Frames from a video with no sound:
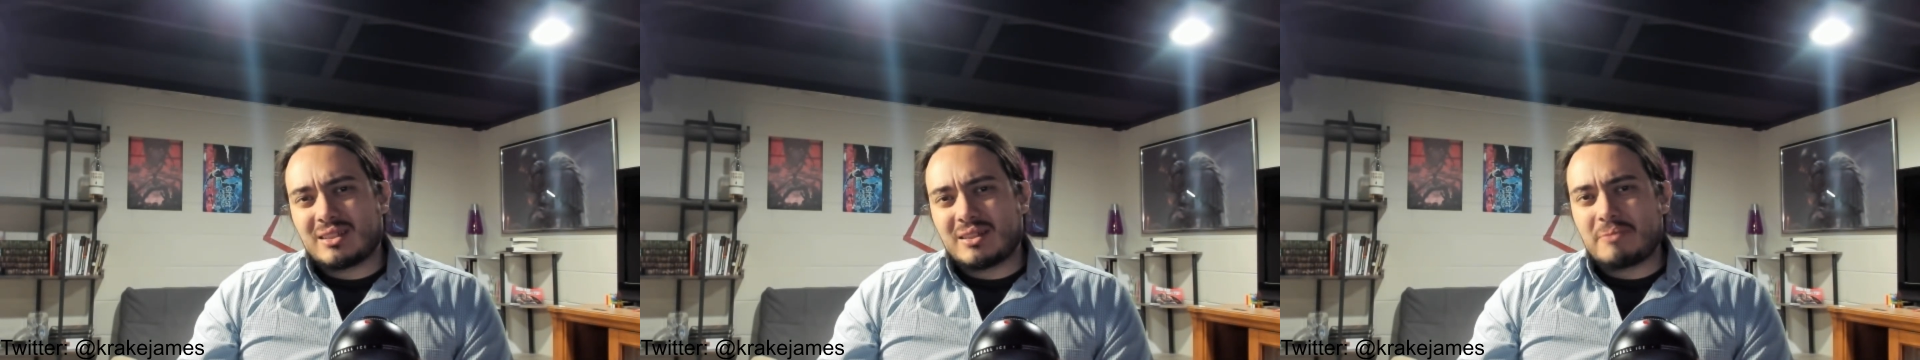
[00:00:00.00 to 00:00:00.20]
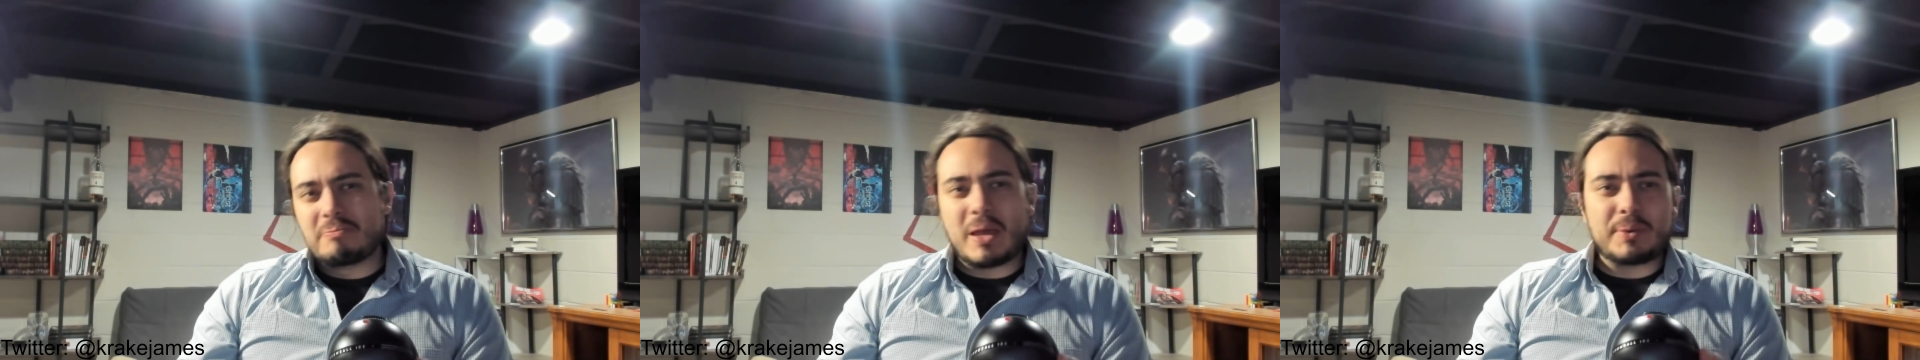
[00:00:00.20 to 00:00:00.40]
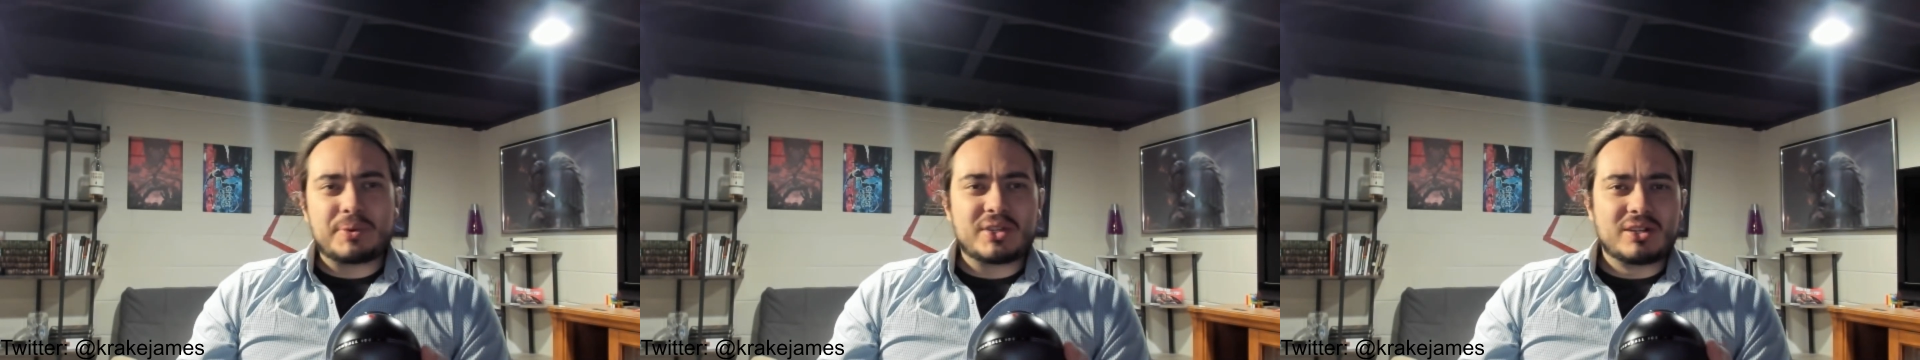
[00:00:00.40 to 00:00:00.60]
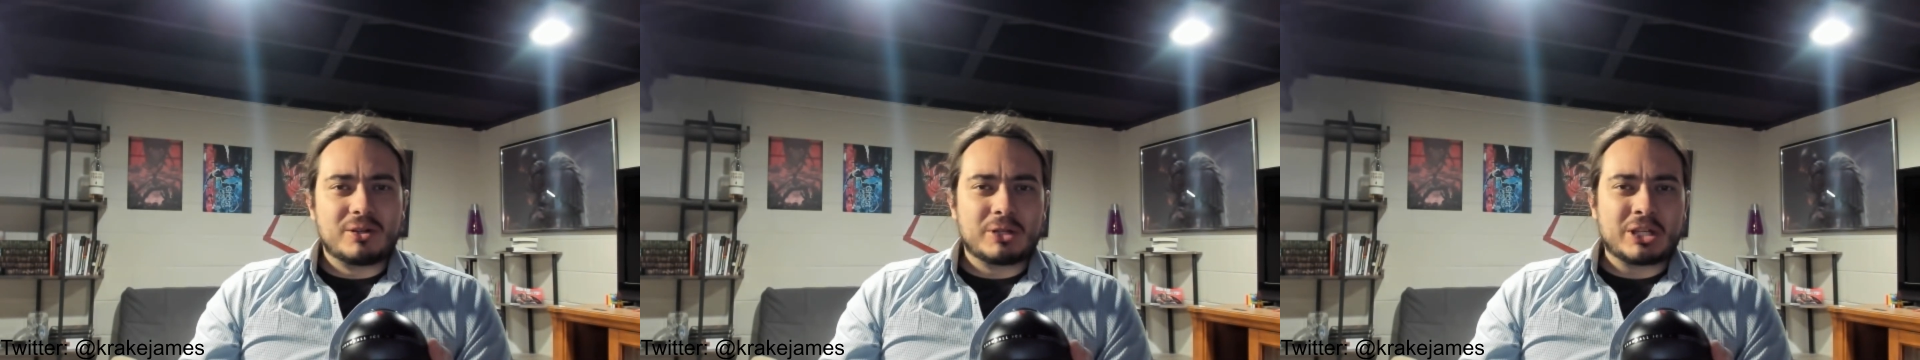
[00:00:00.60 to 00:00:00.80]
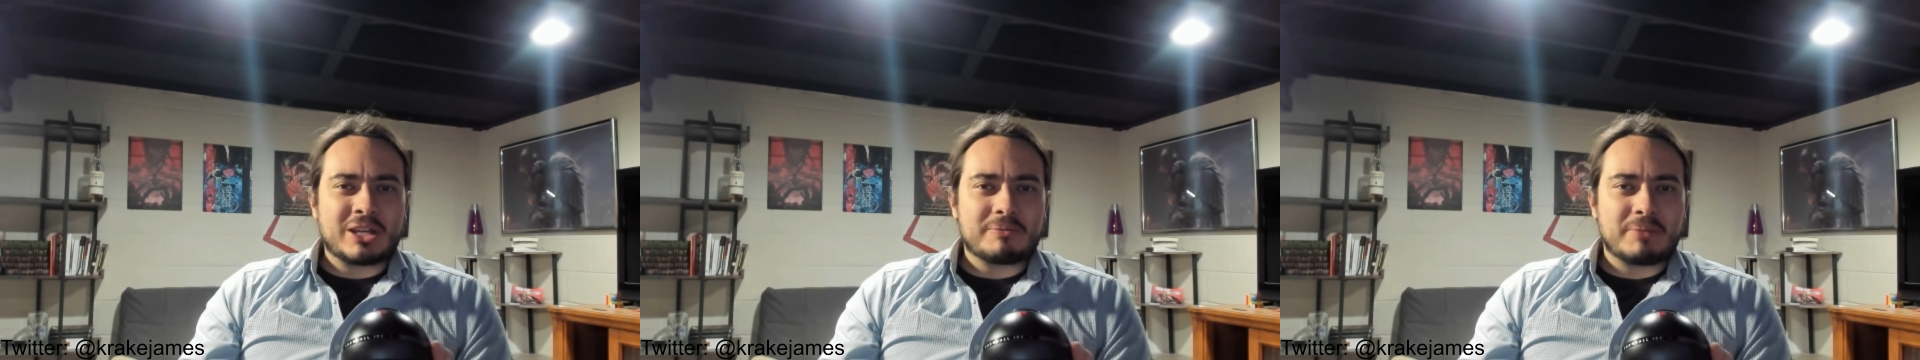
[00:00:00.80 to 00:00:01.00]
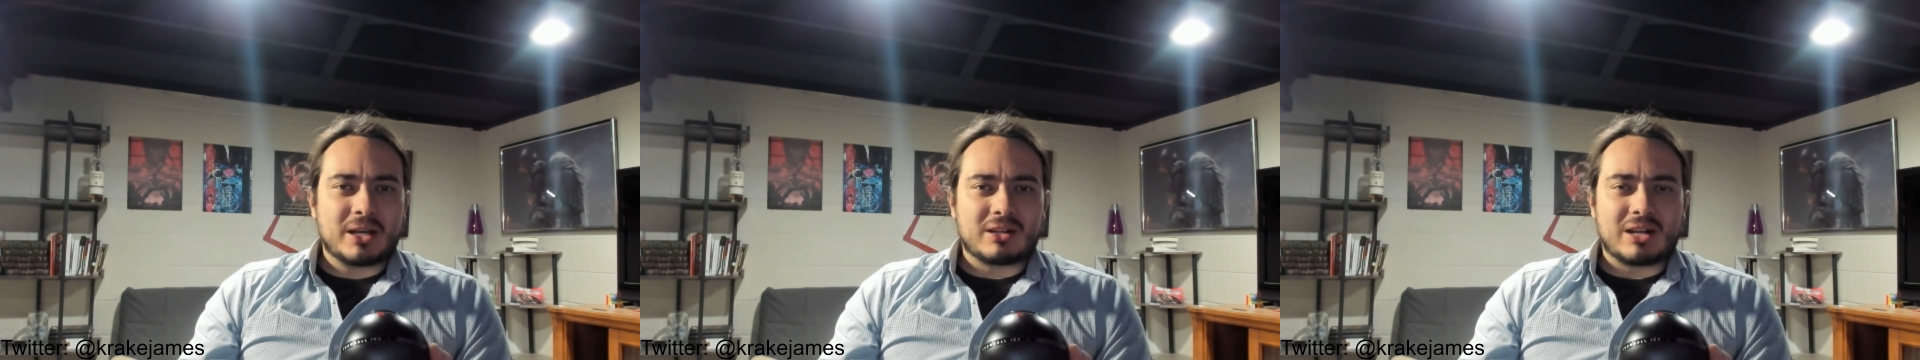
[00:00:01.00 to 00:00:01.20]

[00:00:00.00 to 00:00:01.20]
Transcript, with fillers: Maybe it'll get better.